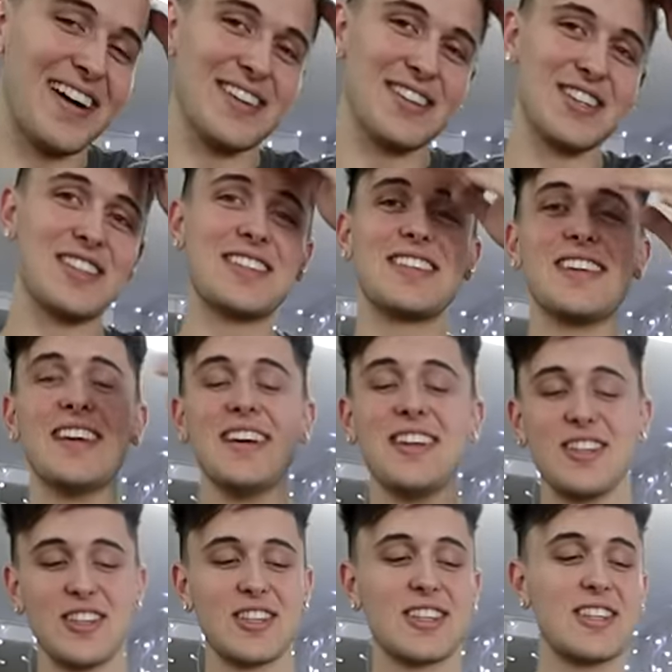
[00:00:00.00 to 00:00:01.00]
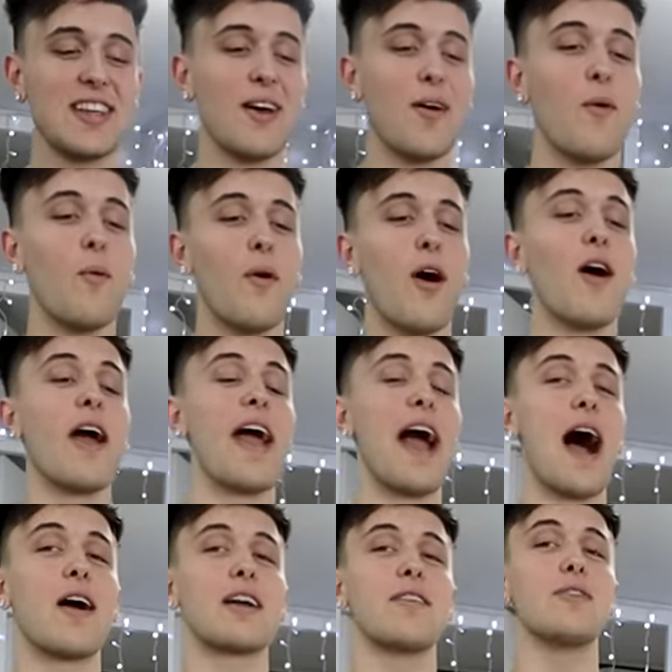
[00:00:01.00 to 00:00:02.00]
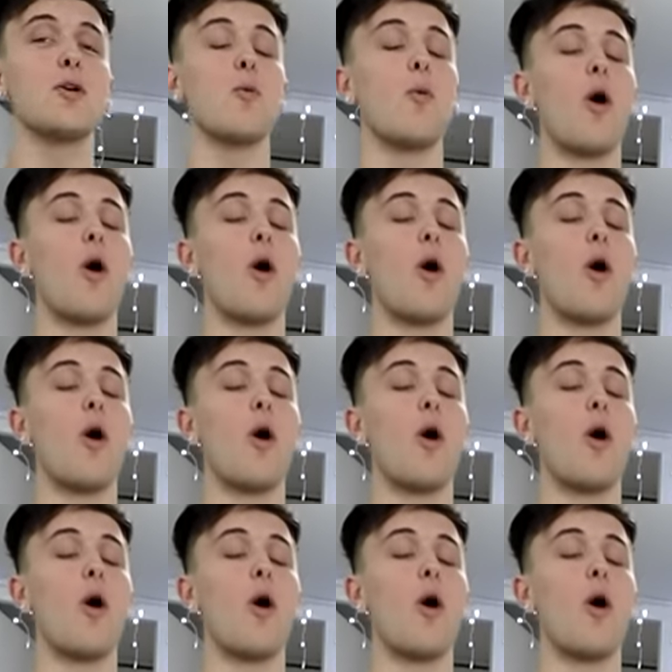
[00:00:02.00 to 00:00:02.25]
All right, just, no, no, just, no, Daddy. All right, I'll give you